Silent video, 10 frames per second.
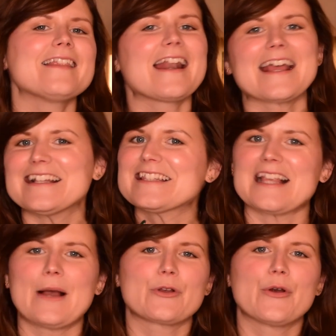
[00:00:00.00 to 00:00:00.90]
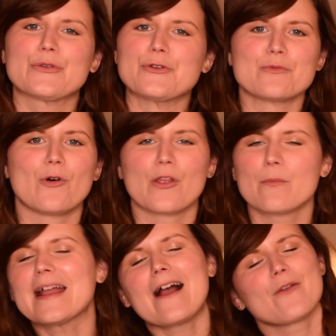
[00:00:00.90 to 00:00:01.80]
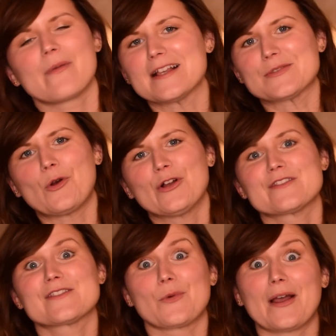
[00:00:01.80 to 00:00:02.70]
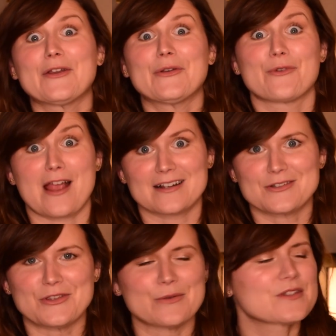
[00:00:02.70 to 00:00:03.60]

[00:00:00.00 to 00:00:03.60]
then I had Sam go through them all and pick out the best ones so I could react to them.